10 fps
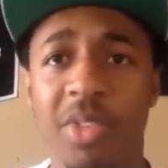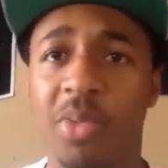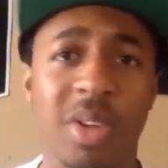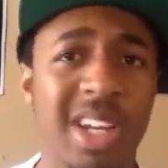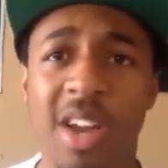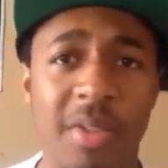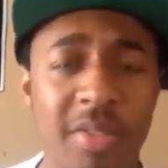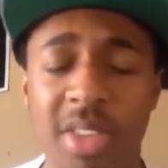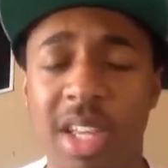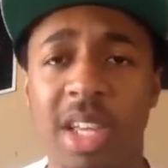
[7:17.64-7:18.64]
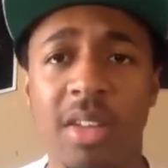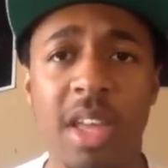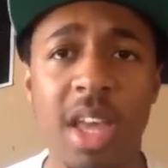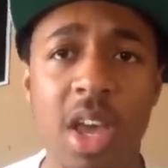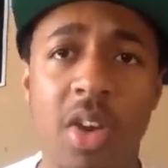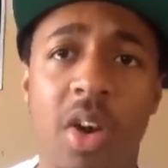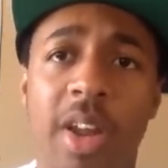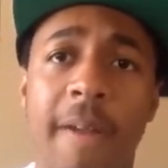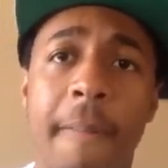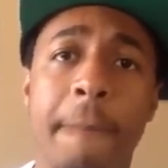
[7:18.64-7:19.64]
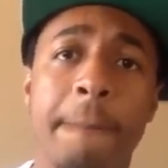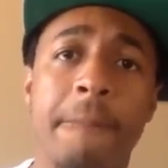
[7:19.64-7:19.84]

just want to cover everything and all that.